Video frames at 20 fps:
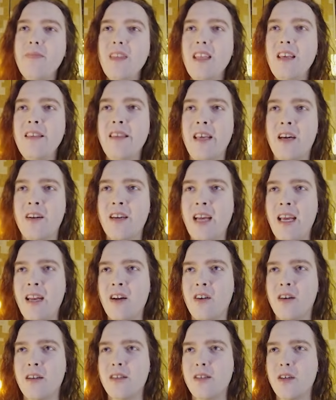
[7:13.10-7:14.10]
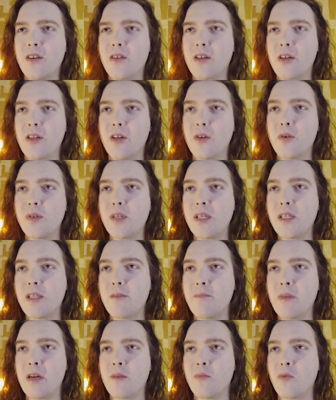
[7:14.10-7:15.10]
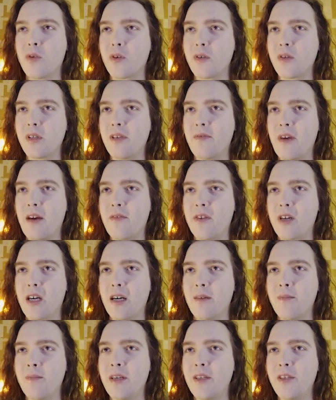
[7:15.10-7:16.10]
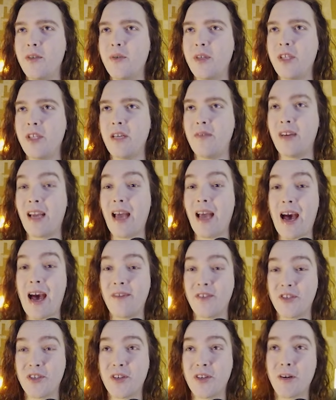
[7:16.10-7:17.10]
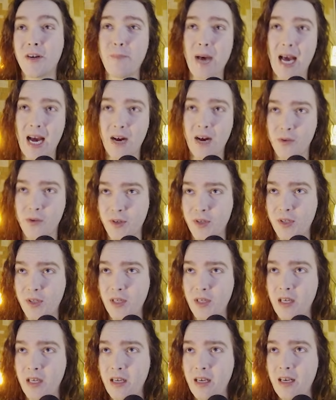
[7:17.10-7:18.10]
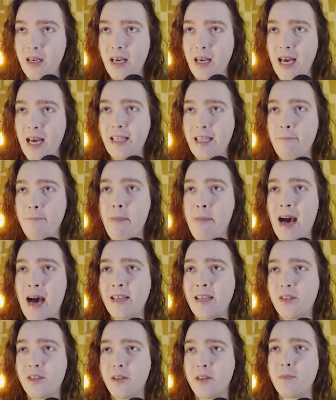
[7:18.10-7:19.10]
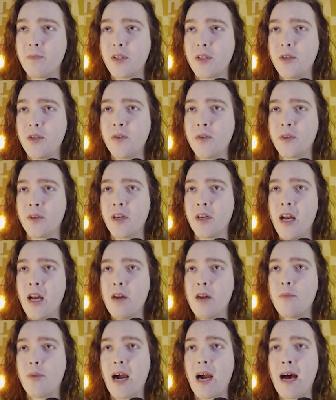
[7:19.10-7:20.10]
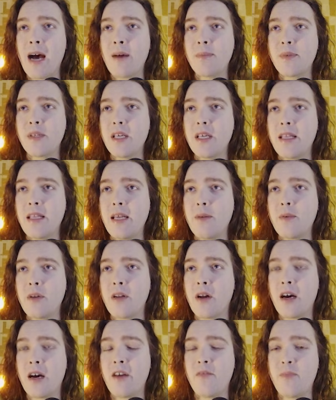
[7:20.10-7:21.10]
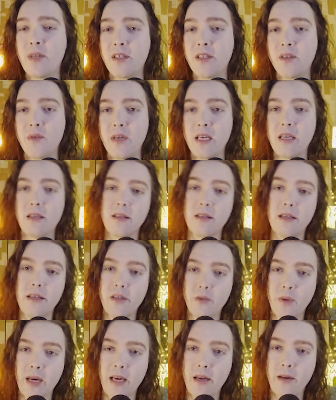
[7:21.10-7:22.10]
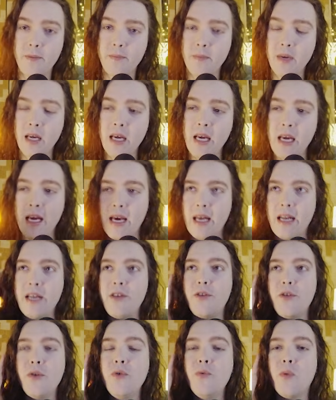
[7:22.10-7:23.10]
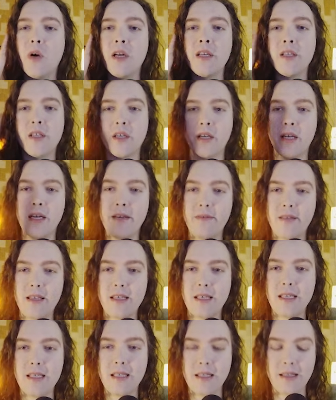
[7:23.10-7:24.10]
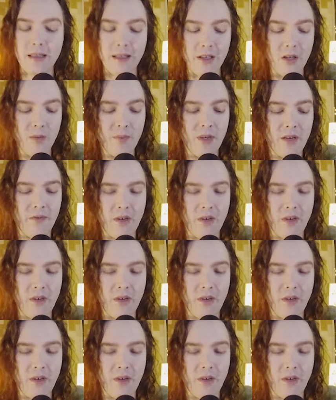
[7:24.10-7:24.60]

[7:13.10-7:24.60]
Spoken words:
"The arcane arts are the closest mere mortals have ever come to achieving avatar powers. Had they mastered them sooner, perhaps they would not have been so easily swayed." And I do wonder if this is a little bit of a